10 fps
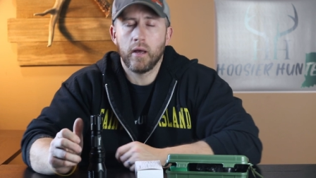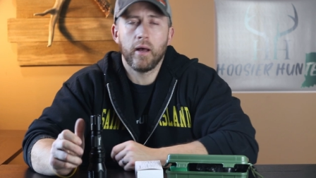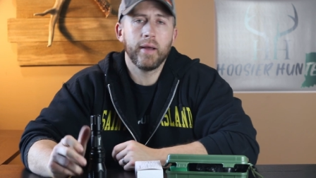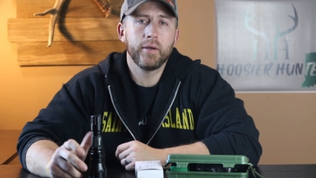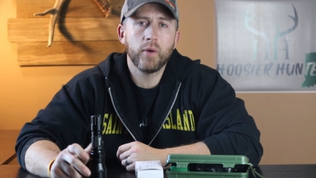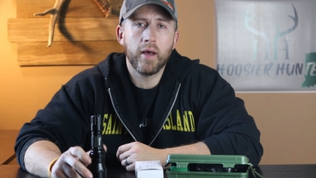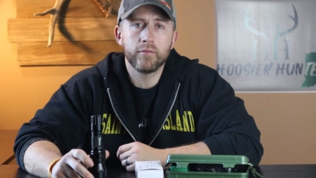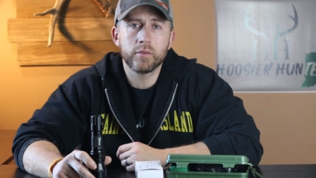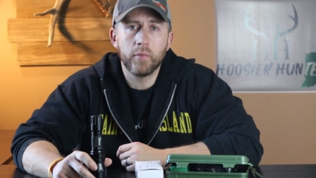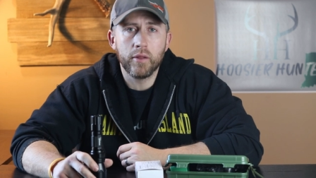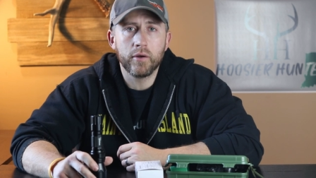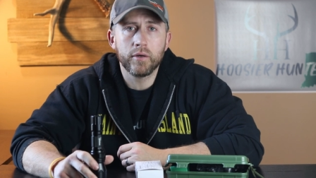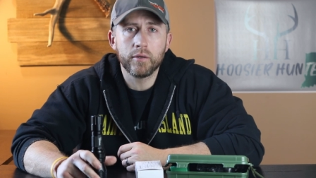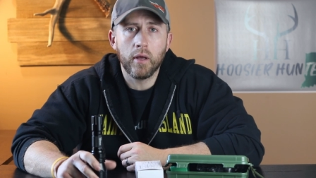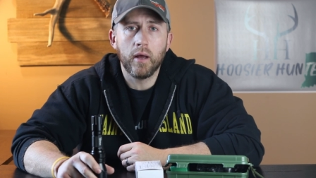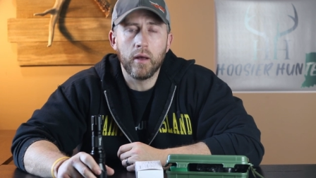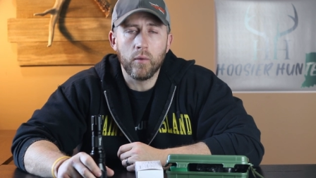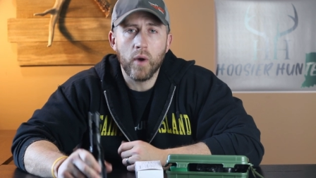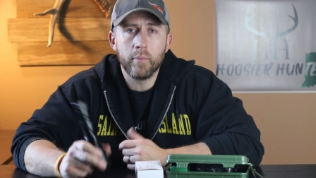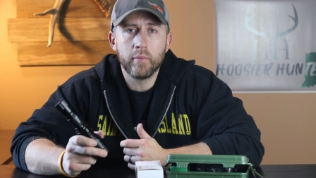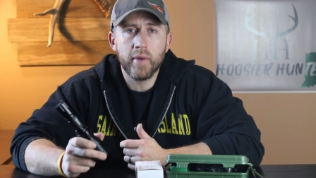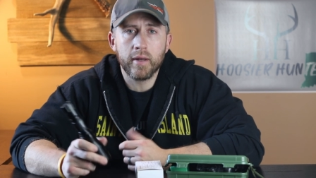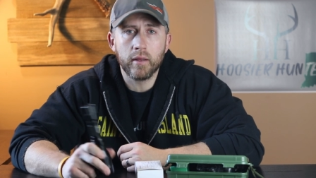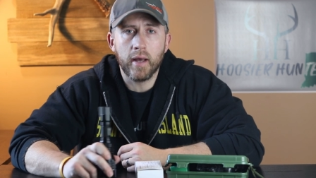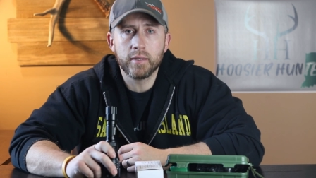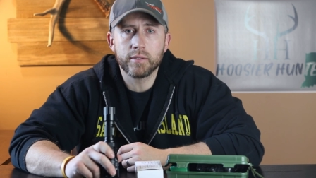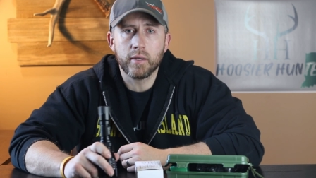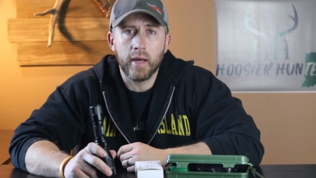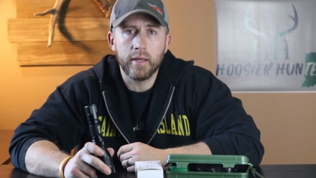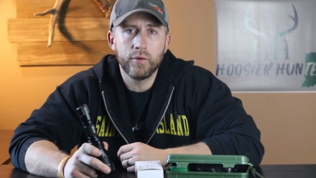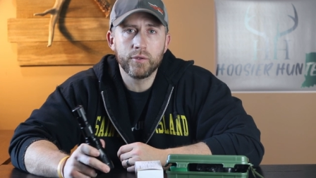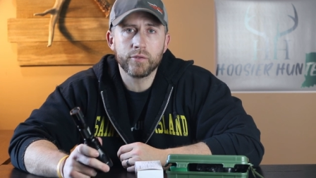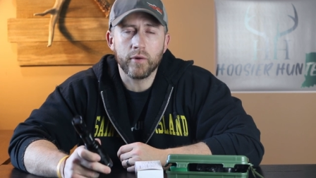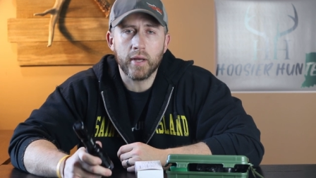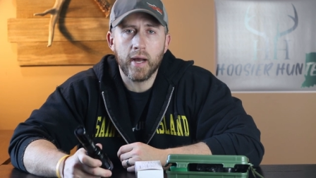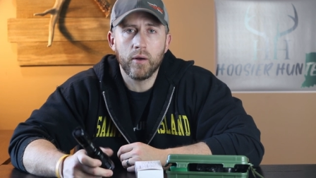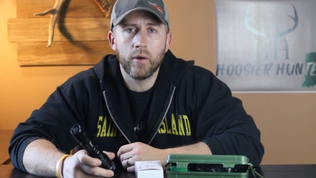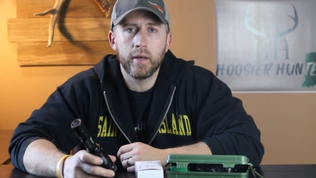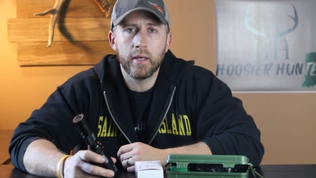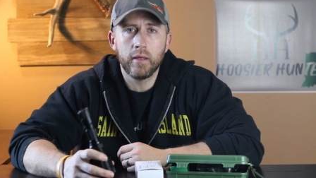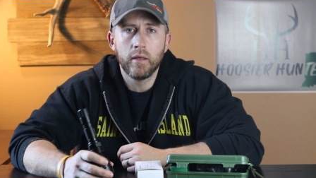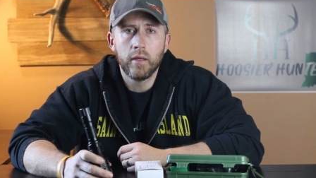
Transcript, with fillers: I do have some other weapon mounted lights that I use for coyote hunting